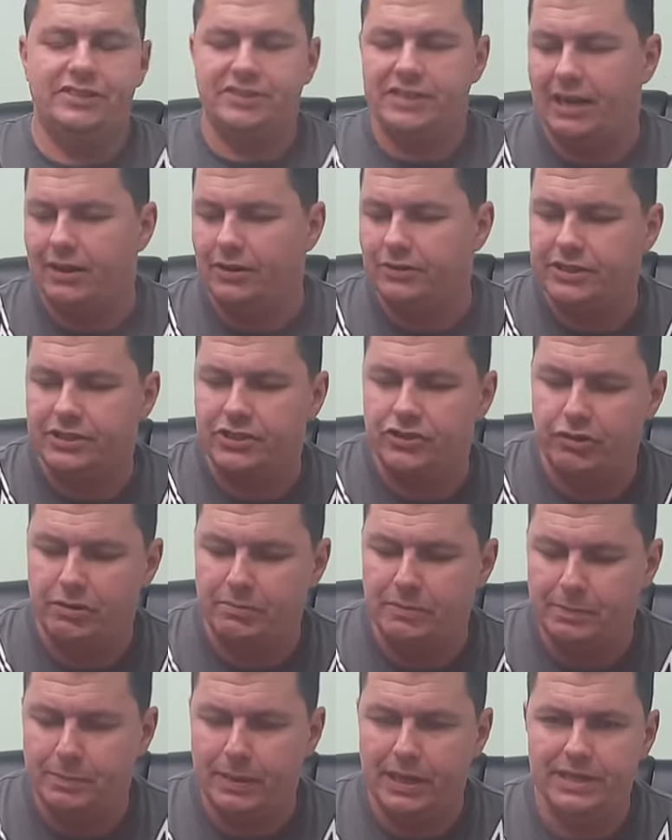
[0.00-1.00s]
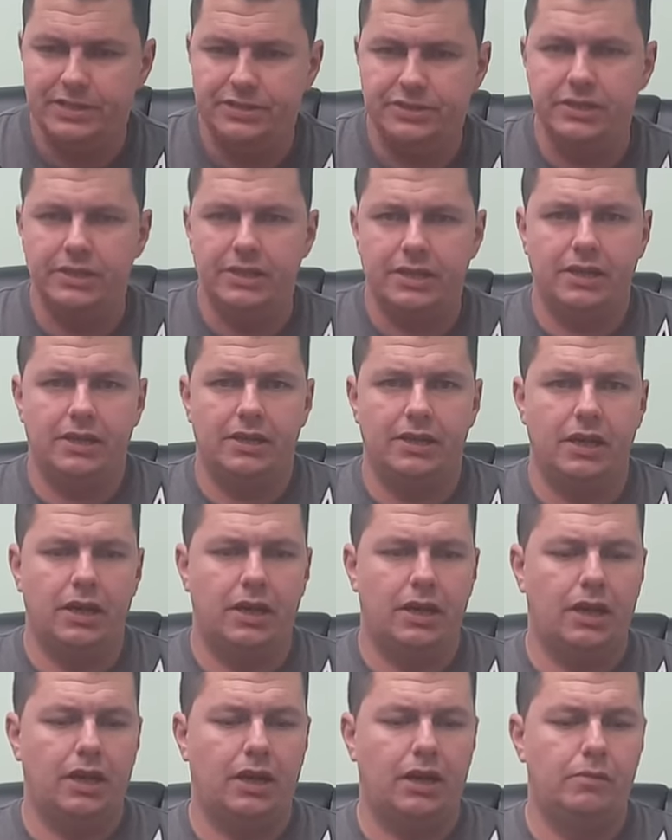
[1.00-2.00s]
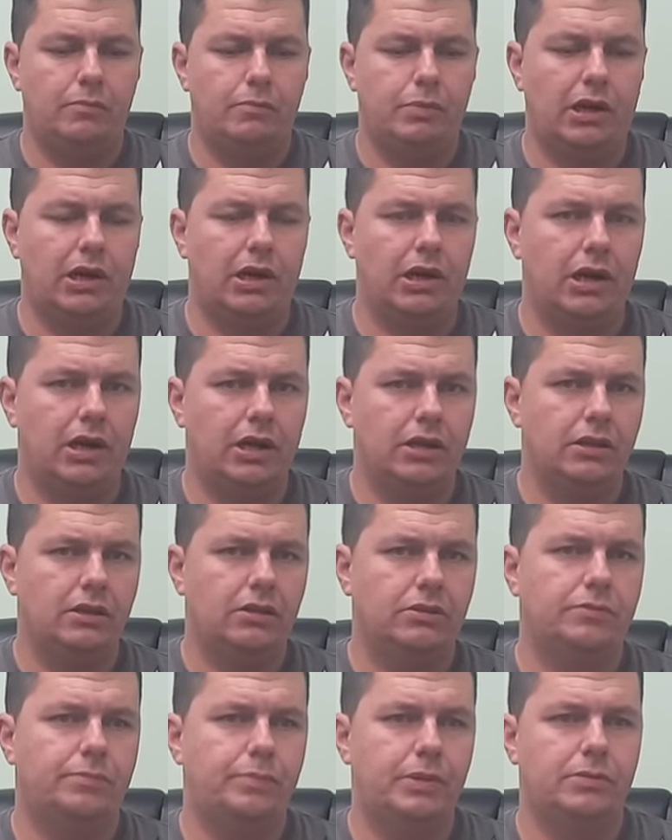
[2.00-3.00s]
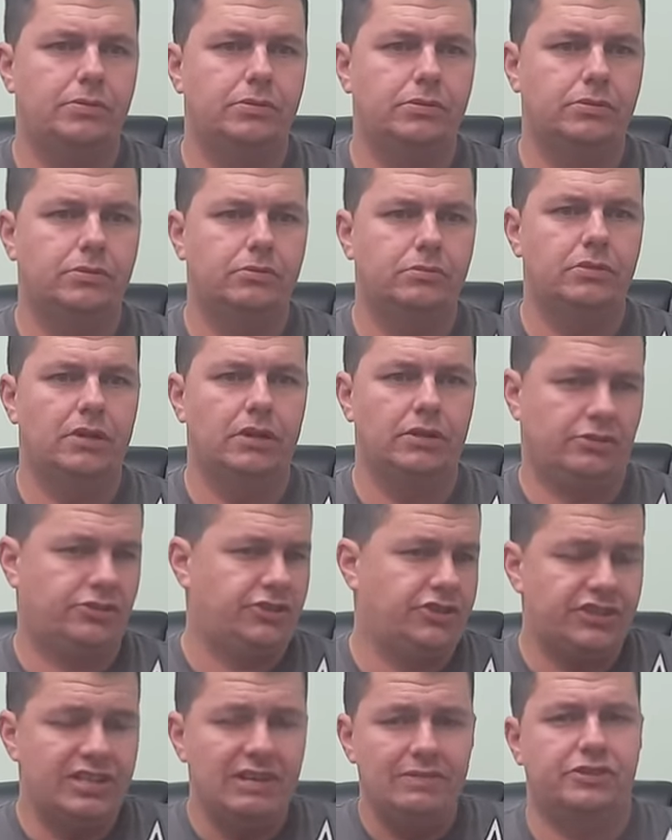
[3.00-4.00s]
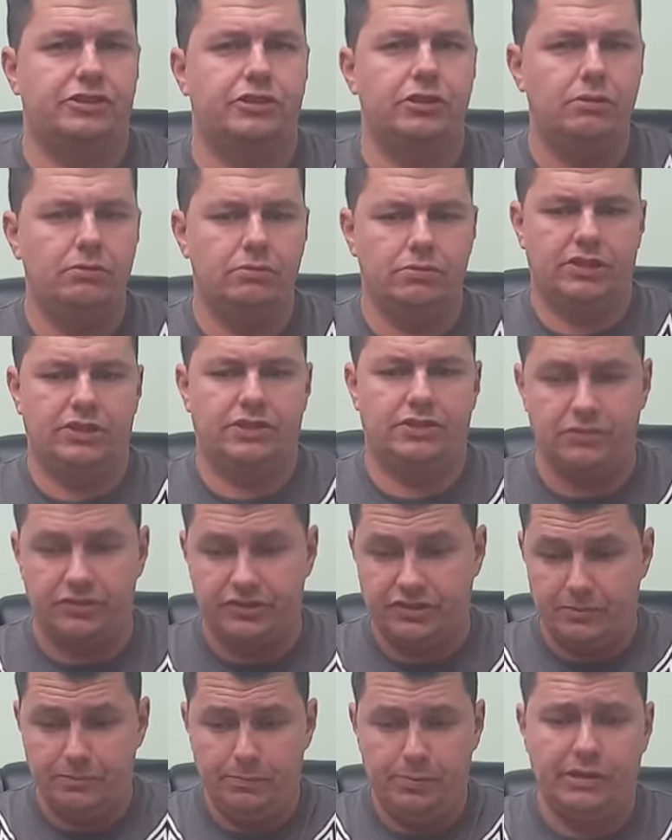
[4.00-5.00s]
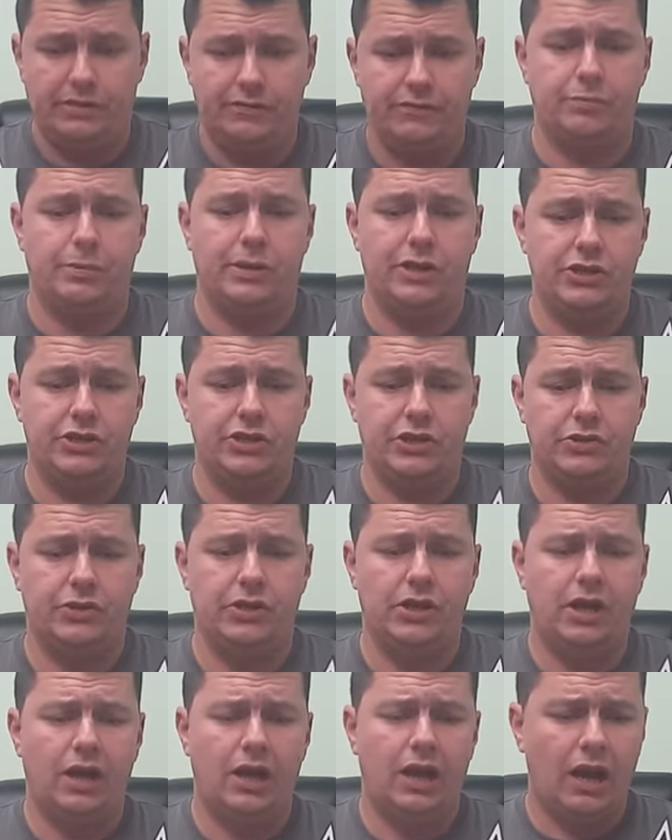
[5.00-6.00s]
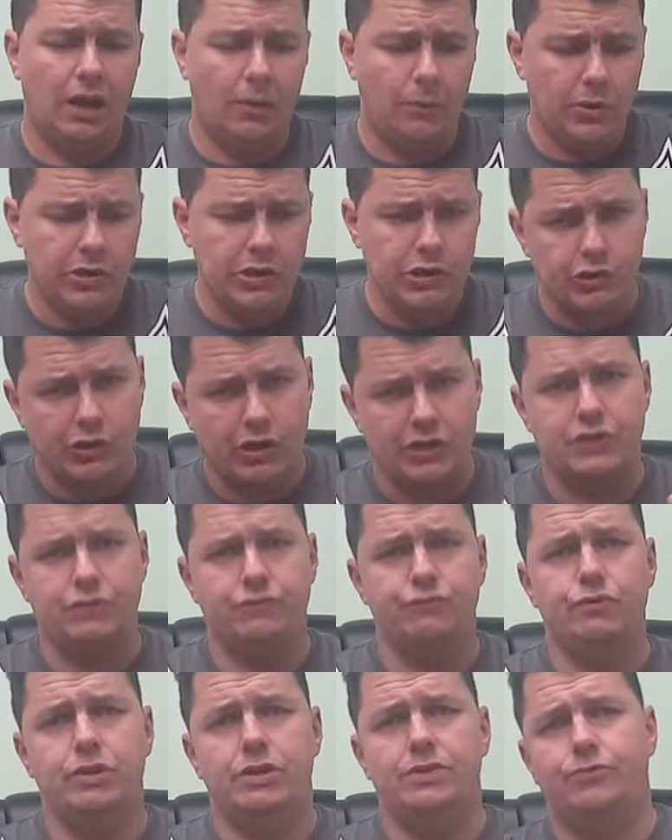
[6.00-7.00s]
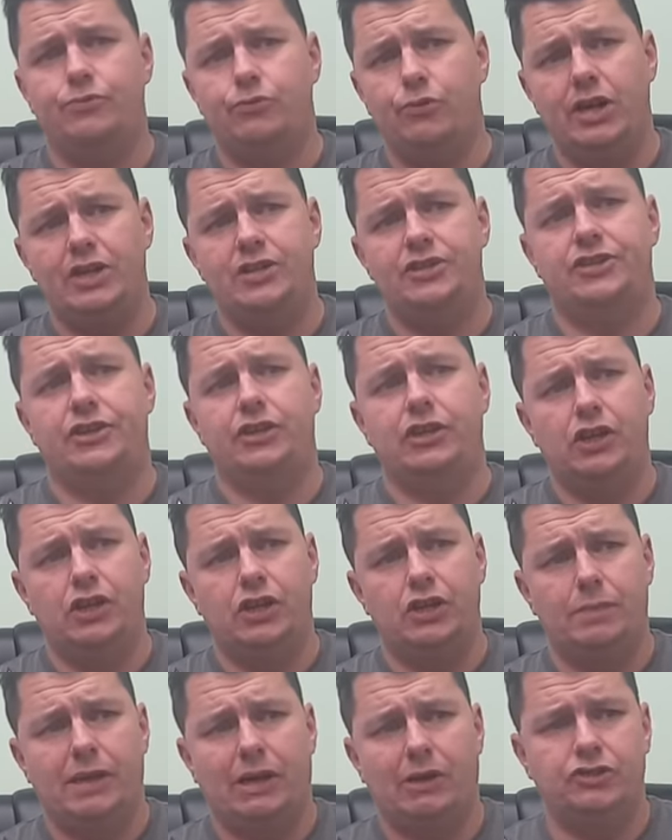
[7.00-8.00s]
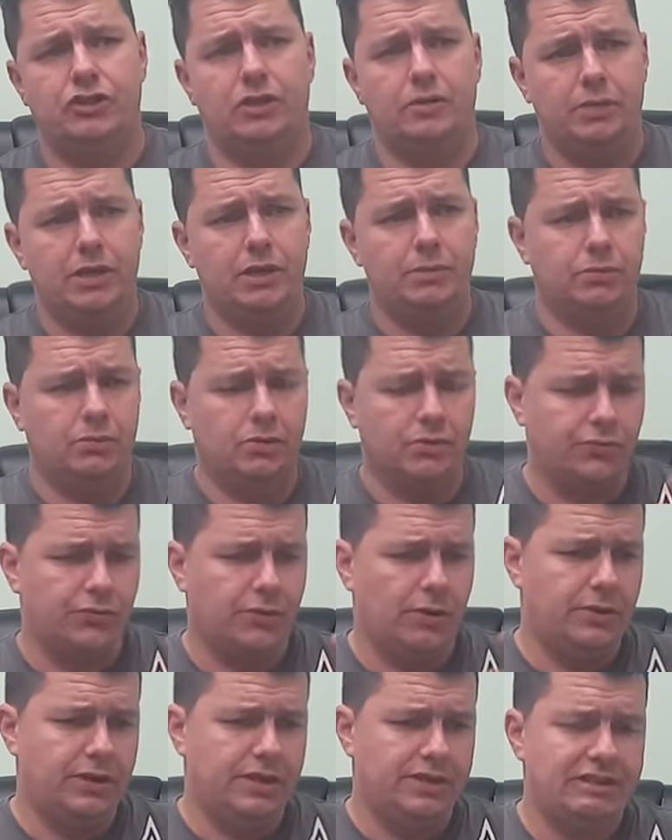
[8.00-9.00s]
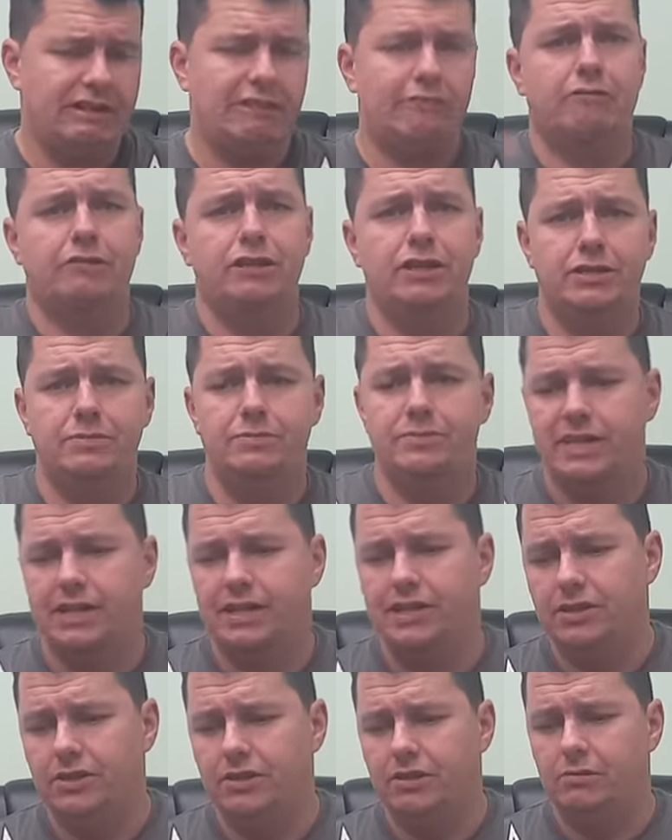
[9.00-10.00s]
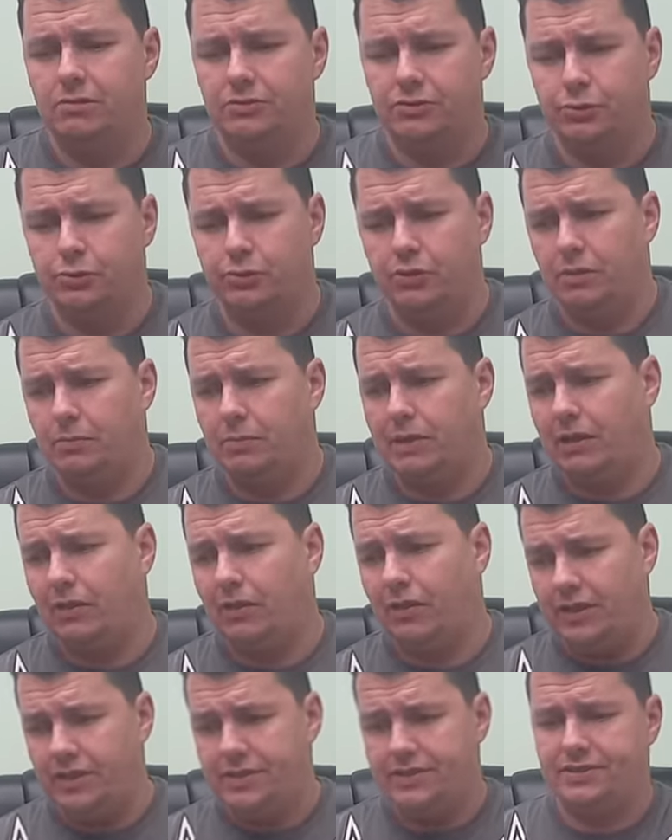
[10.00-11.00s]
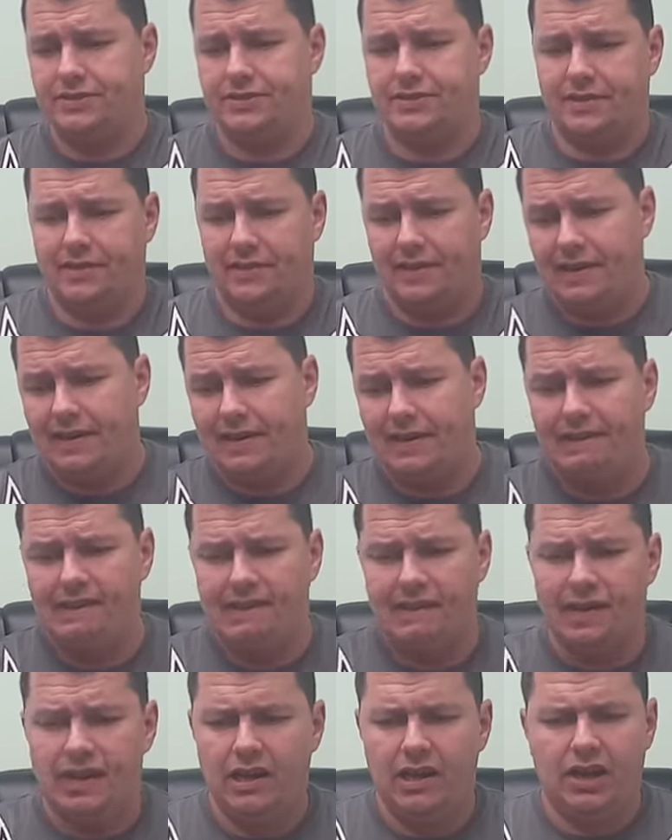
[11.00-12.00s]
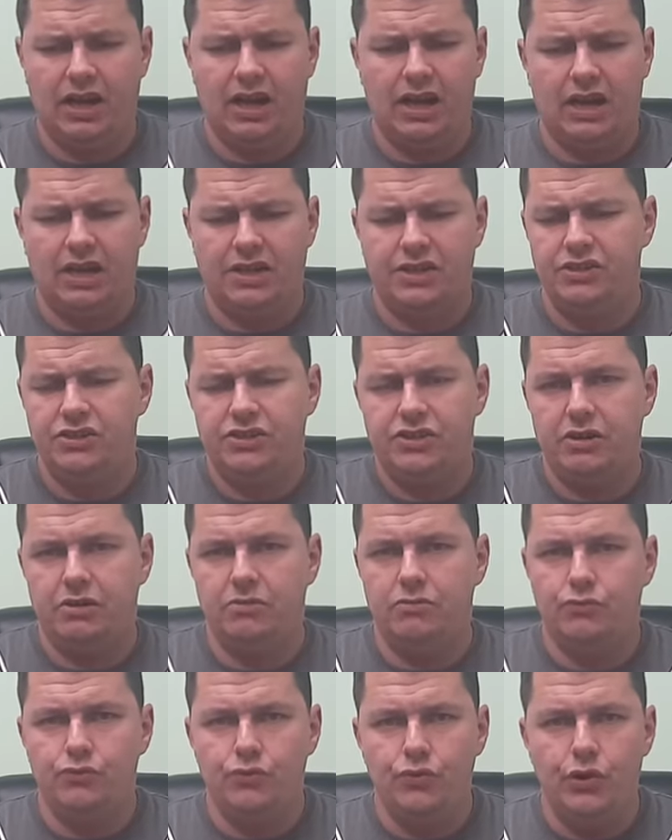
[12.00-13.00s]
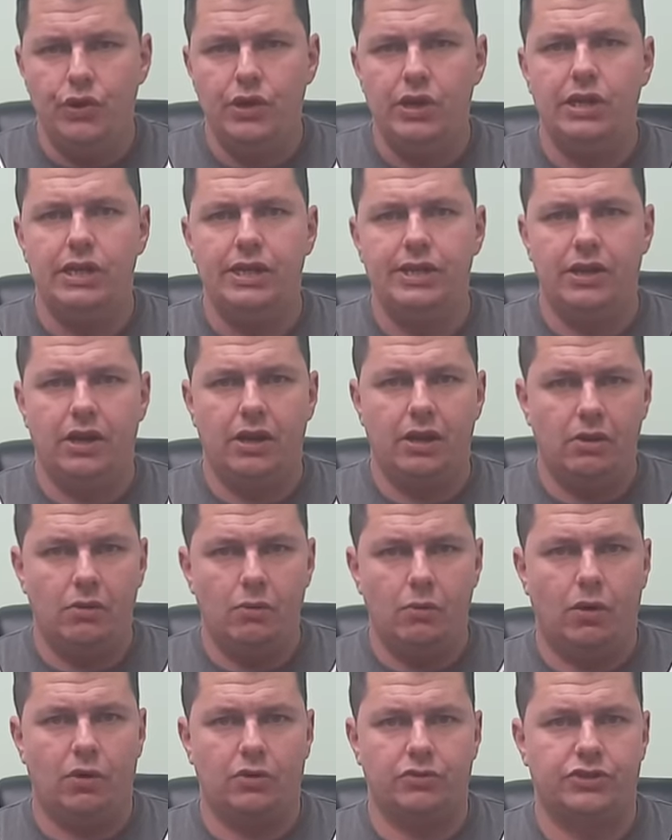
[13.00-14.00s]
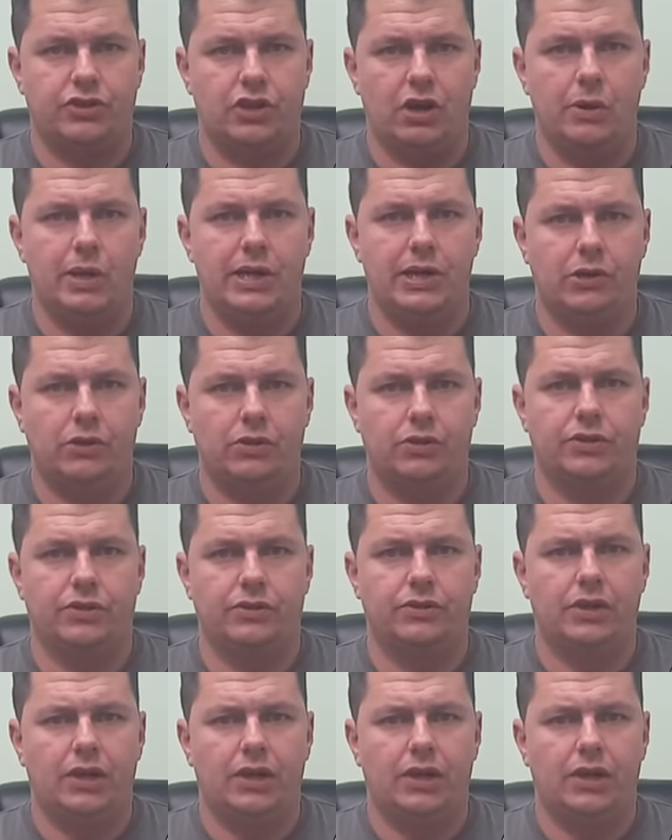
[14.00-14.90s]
sounds extremely basic, but a lot of people are just never told this simple information. And when you're trying to read threads, learn about it, and people are throwing these acronyms at you and talking about this and that, you don't really know what's going on.